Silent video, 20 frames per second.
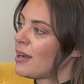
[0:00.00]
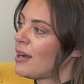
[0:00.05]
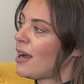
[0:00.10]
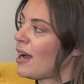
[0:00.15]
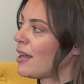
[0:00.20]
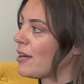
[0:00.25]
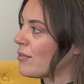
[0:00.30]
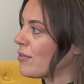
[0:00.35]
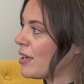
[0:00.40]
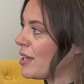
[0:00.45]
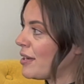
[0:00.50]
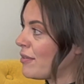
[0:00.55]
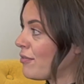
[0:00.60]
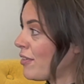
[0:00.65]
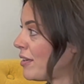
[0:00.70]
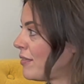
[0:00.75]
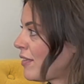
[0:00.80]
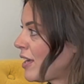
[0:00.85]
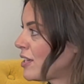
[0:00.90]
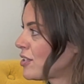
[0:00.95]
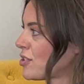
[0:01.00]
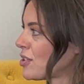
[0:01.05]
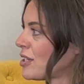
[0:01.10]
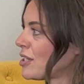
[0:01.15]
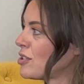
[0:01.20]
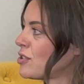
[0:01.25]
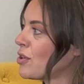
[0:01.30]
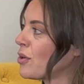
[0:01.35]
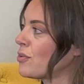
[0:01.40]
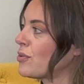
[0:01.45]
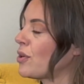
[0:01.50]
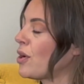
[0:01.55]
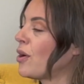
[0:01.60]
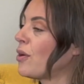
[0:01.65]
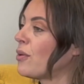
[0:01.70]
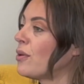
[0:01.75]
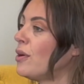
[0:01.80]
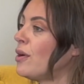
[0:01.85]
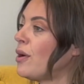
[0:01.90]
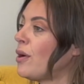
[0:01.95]
on a renovation and don't
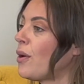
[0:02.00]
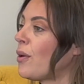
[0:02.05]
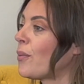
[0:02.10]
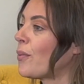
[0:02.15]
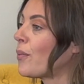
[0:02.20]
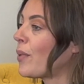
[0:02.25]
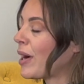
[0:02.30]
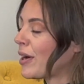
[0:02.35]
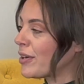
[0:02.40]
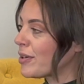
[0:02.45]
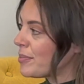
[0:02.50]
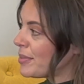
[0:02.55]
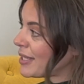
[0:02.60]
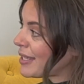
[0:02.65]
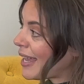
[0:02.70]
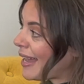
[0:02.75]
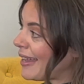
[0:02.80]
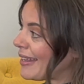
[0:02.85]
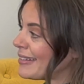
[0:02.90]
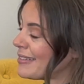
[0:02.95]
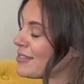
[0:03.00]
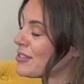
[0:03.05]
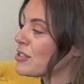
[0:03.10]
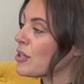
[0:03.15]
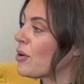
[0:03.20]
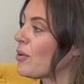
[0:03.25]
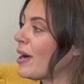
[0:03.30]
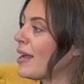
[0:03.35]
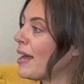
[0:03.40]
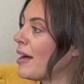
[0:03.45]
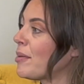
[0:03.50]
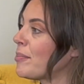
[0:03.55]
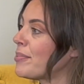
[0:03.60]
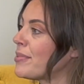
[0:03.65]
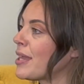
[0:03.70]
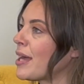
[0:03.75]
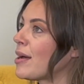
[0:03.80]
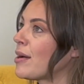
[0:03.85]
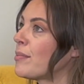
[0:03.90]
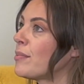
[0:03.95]
know where to begin. So I help
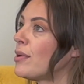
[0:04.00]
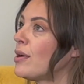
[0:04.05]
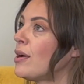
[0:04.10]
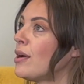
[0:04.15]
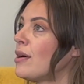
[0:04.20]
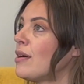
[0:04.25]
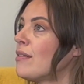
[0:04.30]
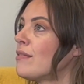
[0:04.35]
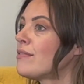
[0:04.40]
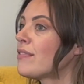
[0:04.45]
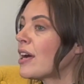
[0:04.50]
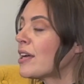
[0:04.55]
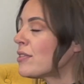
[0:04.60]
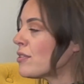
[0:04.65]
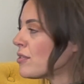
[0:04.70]
them find their